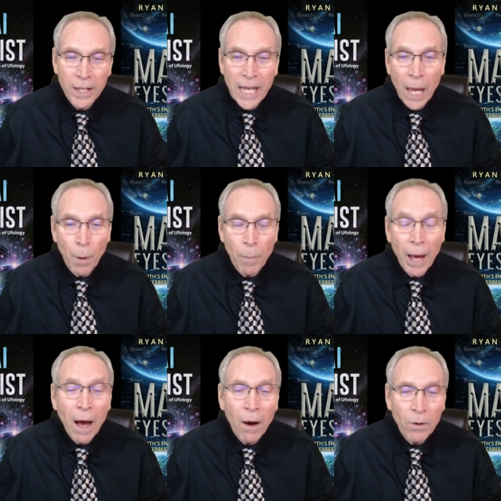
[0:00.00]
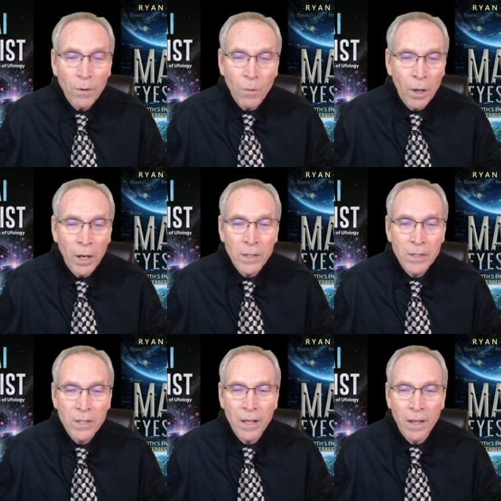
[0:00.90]
came about
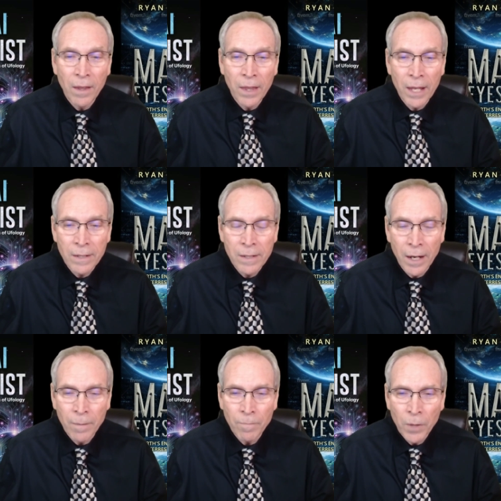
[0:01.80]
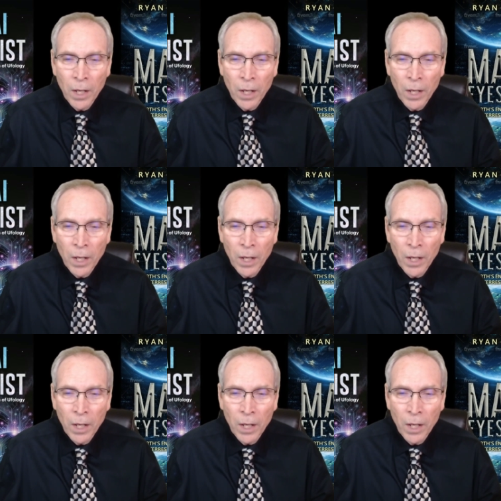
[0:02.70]
was that